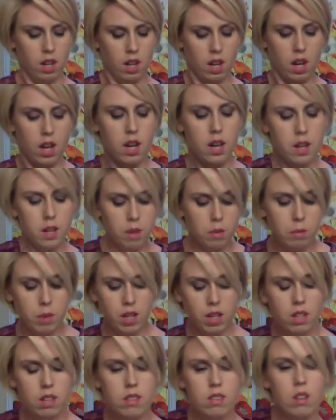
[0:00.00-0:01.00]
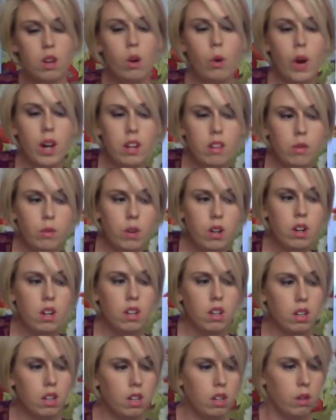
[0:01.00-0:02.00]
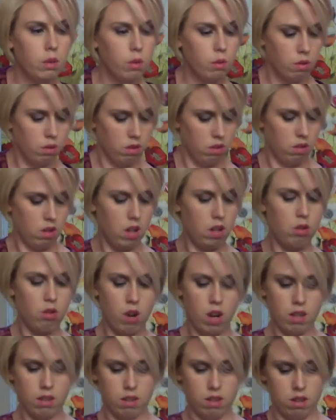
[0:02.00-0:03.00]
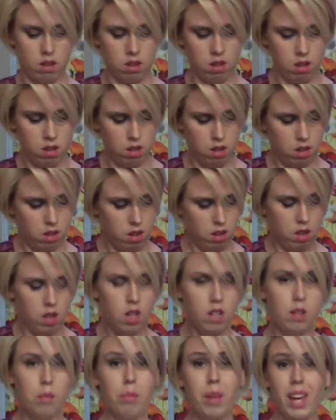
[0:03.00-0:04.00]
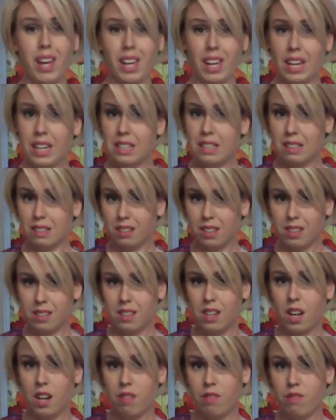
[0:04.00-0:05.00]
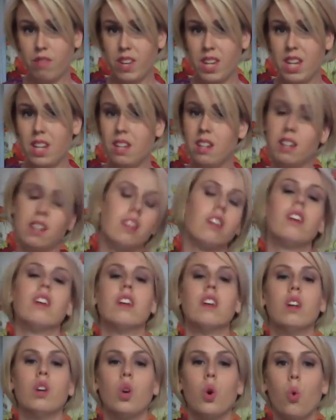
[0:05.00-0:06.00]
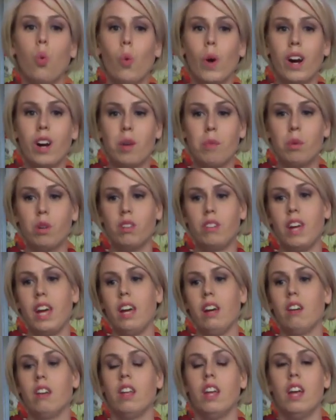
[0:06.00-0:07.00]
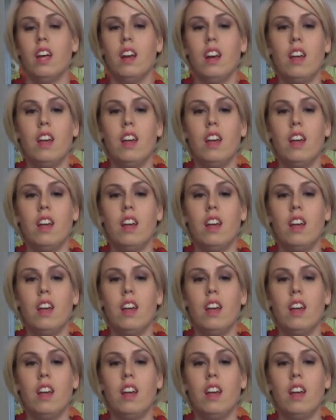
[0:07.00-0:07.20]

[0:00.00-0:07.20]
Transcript: So I just wanted to, you know, address, it's a blanket. It's not a fitted wearable tail.